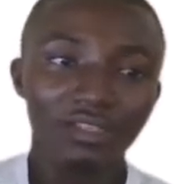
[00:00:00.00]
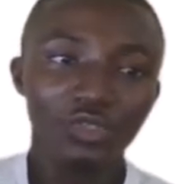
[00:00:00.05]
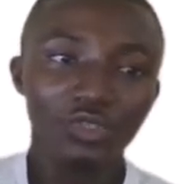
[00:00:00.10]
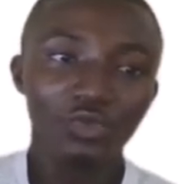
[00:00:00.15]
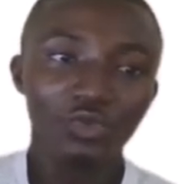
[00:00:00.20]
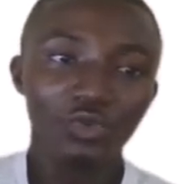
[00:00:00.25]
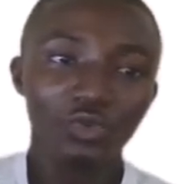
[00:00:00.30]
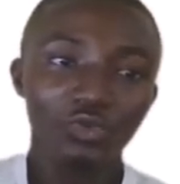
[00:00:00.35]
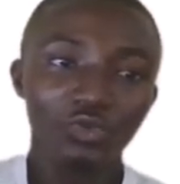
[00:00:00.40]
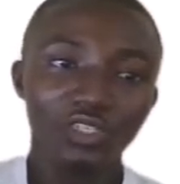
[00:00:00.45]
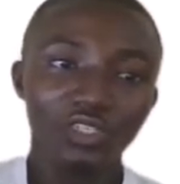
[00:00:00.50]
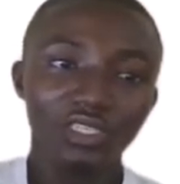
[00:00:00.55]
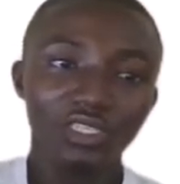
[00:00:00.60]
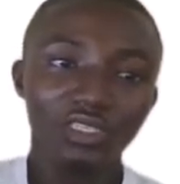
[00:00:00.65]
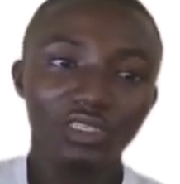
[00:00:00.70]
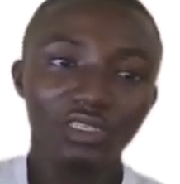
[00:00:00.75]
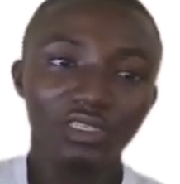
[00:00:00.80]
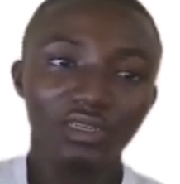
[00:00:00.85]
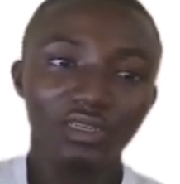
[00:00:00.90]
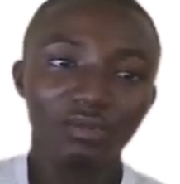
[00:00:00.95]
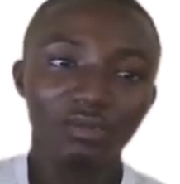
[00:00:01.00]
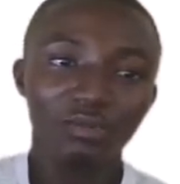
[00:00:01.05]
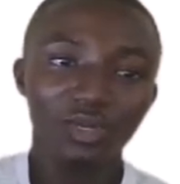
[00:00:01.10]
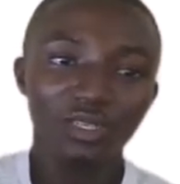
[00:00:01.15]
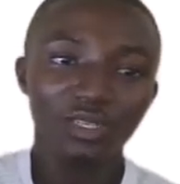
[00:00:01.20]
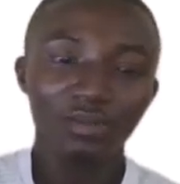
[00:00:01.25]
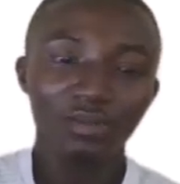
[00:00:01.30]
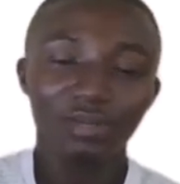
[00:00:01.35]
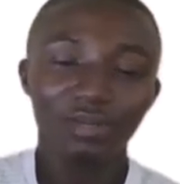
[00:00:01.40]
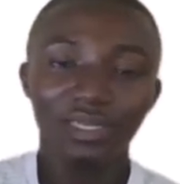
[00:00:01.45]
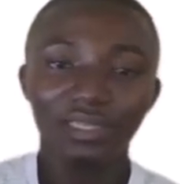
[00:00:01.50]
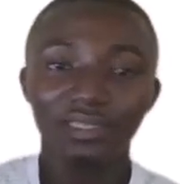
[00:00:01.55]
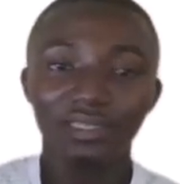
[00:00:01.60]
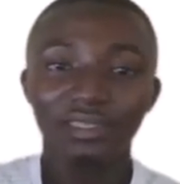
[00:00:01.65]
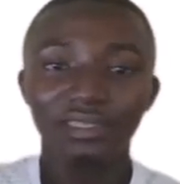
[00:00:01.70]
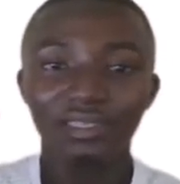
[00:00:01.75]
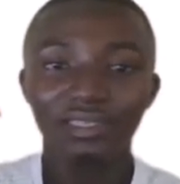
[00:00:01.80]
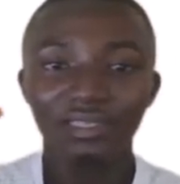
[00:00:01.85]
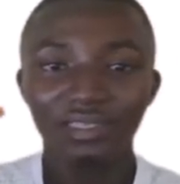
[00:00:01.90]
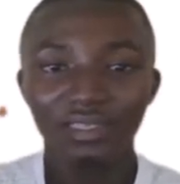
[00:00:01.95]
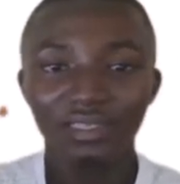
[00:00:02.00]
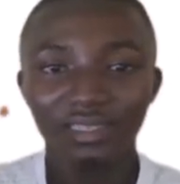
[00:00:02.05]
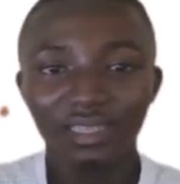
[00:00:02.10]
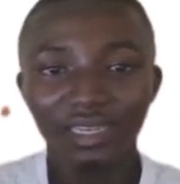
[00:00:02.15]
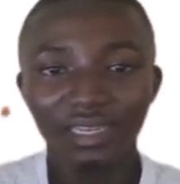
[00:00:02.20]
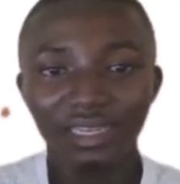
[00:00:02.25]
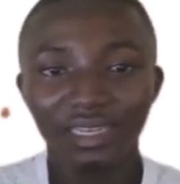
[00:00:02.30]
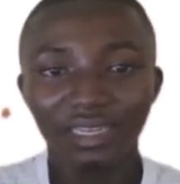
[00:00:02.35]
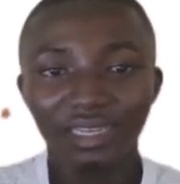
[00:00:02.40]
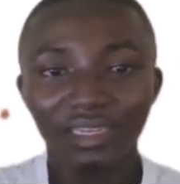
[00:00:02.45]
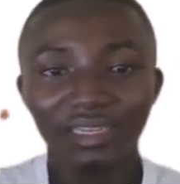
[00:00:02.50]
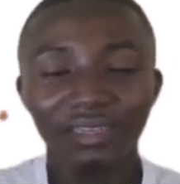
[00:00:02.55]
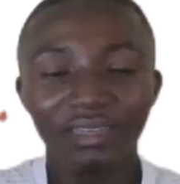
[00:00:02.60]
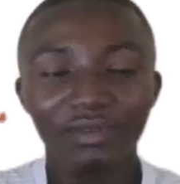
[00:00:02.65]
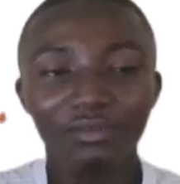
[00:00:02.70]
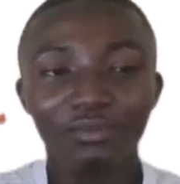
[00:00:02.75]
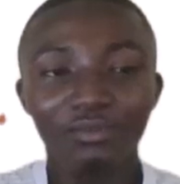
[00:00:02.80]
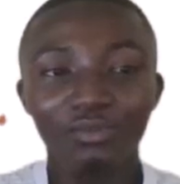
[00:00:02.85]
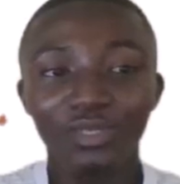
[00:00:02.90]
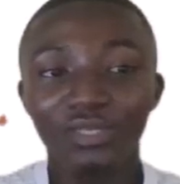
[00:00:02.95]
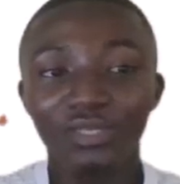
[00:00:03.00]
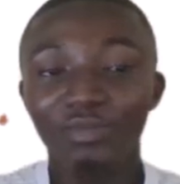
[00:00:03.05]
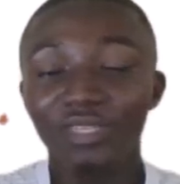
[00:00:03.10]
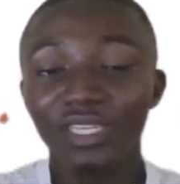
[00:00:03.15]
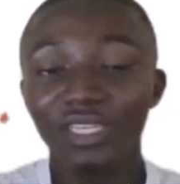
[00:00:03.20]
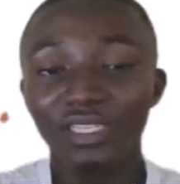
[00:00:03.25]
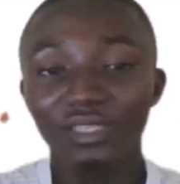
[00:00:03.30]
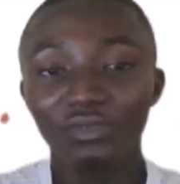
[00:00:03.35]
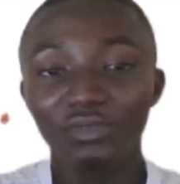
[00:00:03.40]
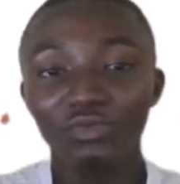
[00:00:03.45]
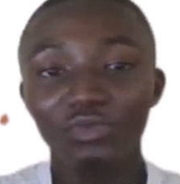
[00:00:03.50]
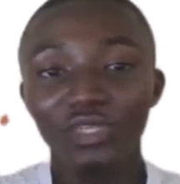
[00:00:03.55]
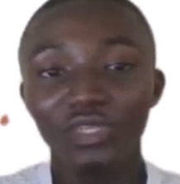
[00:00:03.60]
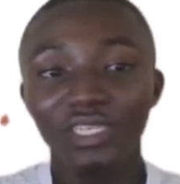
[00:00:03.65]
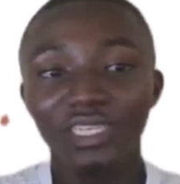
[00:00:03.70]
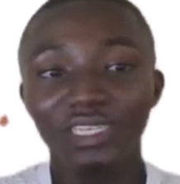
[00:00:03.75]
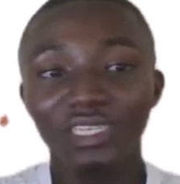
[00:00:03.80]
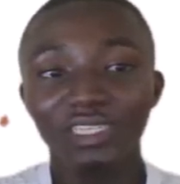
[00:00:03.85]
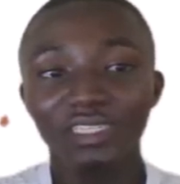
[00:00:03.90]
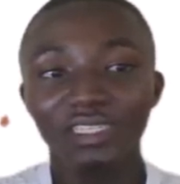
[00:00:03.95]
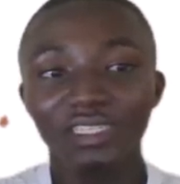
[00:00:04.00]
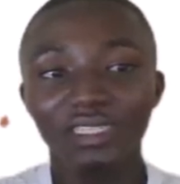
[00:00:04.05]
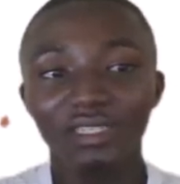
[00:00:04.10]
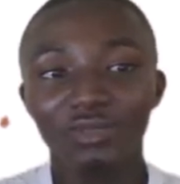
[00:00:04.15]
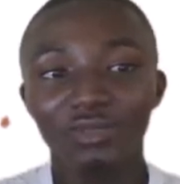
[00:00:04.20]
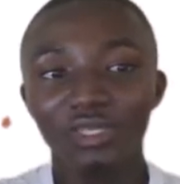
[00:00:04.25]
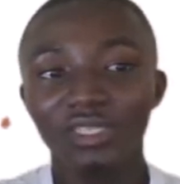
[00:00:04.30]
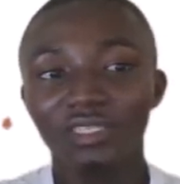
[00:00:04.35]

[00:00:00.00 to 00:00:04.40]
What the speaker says: So using the multiplication rule in indices,